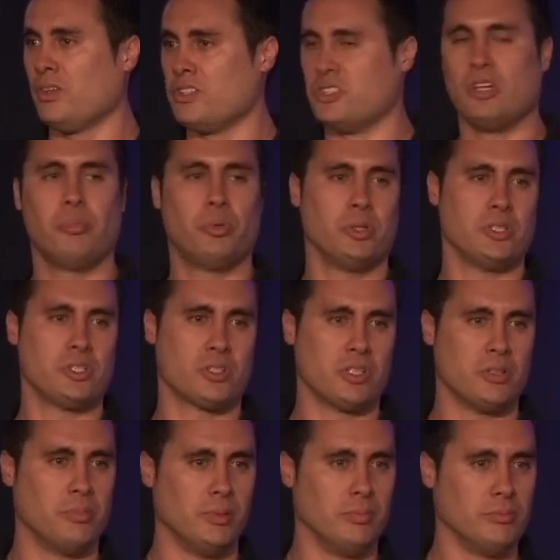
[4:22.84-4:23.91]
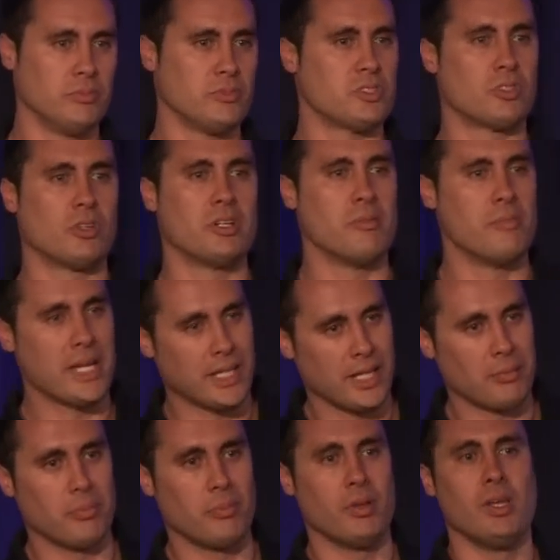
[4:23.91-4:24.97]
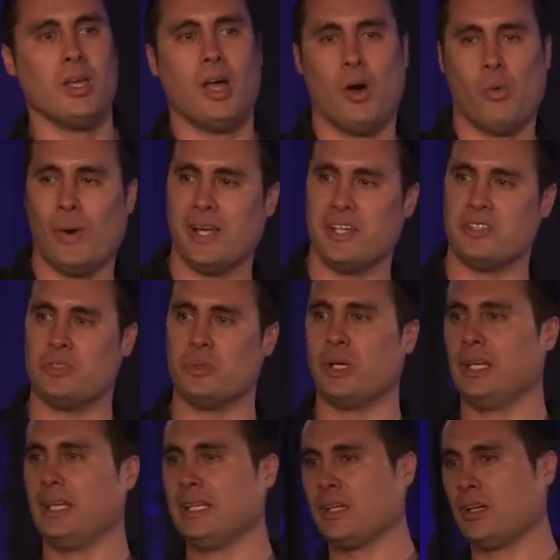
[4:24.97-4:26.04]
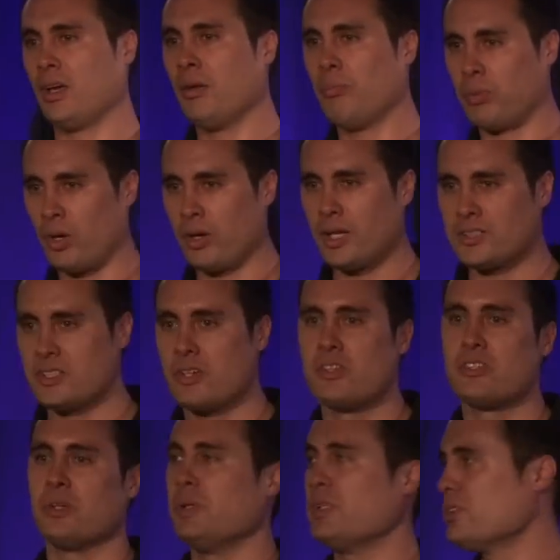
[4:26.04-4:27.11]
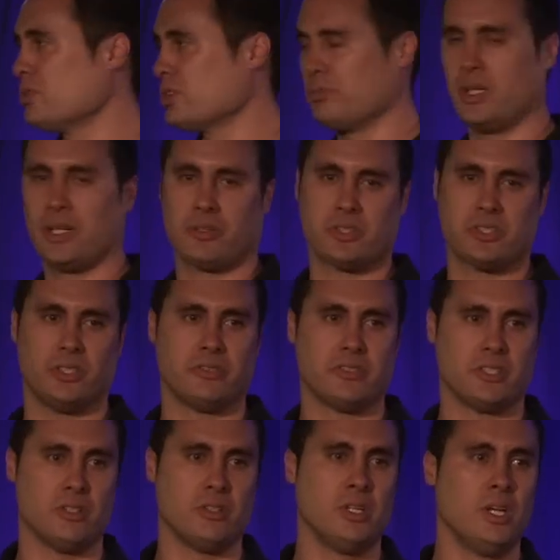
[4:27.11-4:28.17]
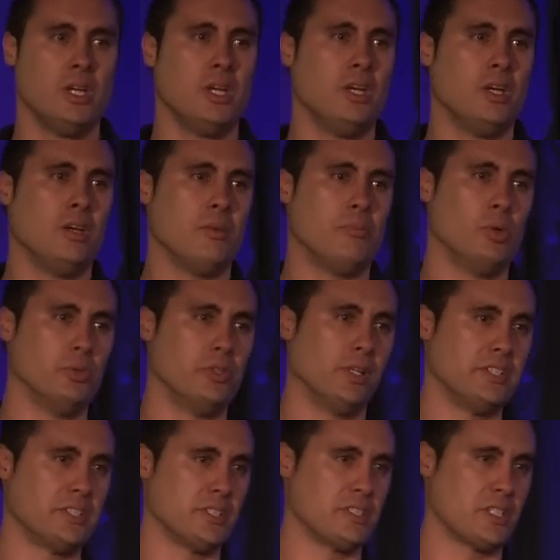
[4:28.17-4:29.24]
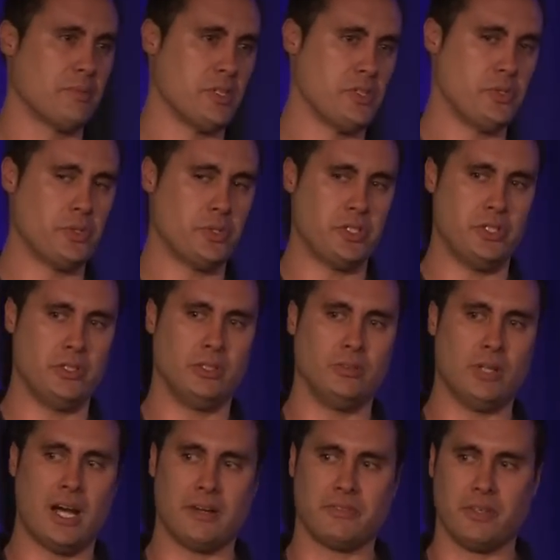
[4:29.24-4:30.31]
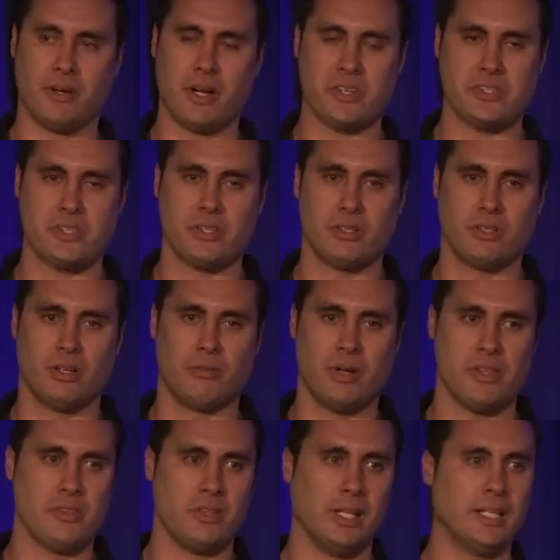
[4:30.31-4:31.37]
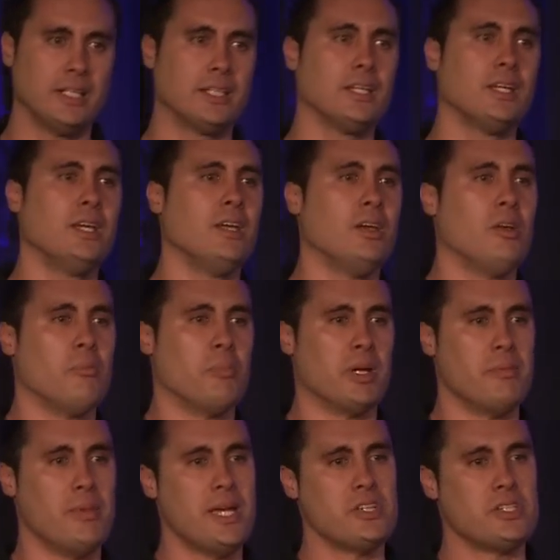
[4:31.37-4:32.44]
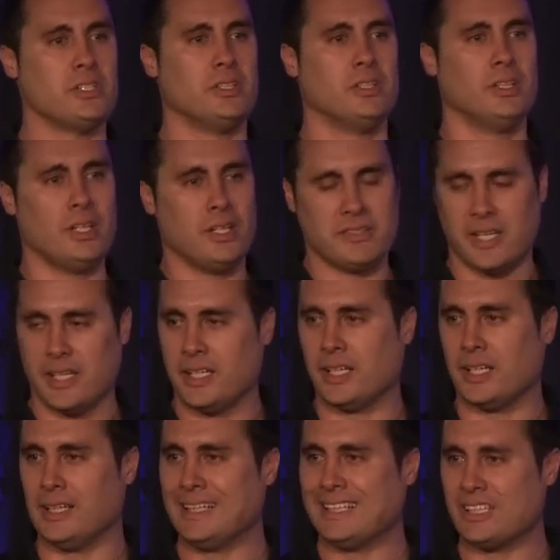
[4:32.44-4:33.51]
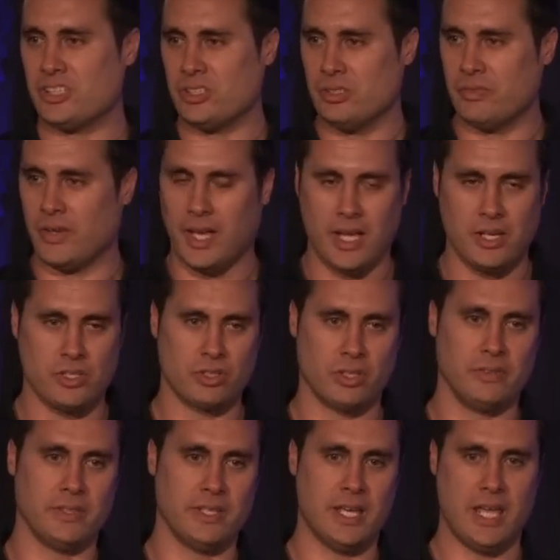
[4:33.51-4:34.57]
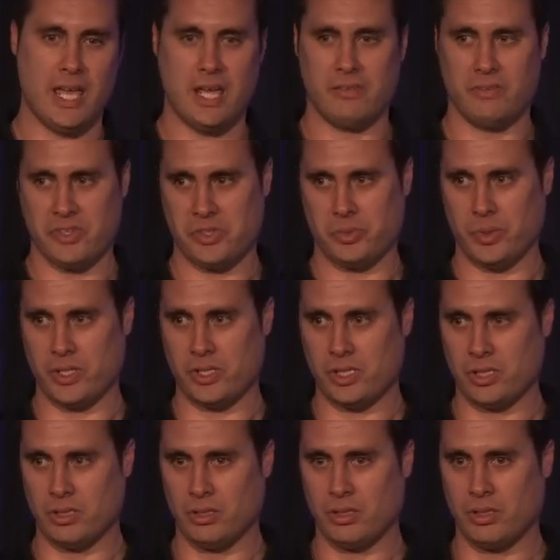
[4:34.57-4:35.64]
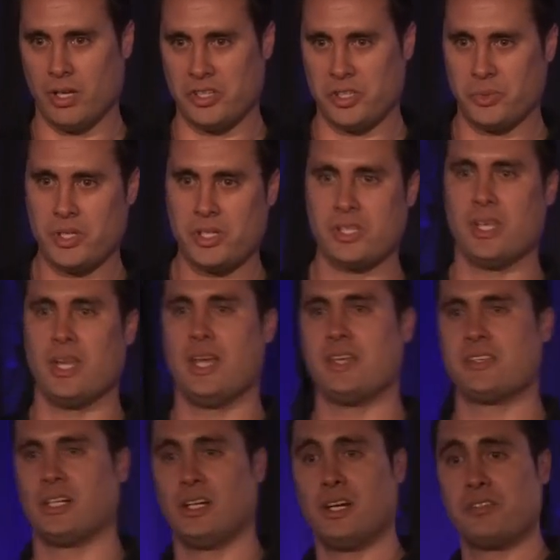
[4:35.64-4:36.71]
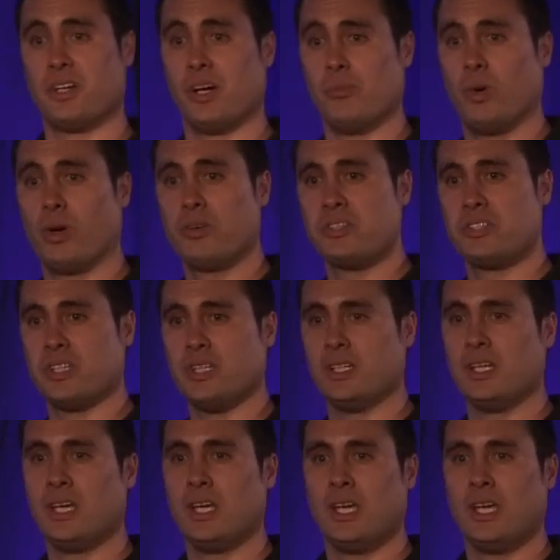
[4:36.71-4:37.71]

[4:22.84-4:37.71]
There's no point in trying to make up a way to do a link product. So we talk to Microsoft. So Paul Dolly's going to come and talk to you after us around the link. But imagine taking a link server and driving that out of a switch that has a lifetime warranty,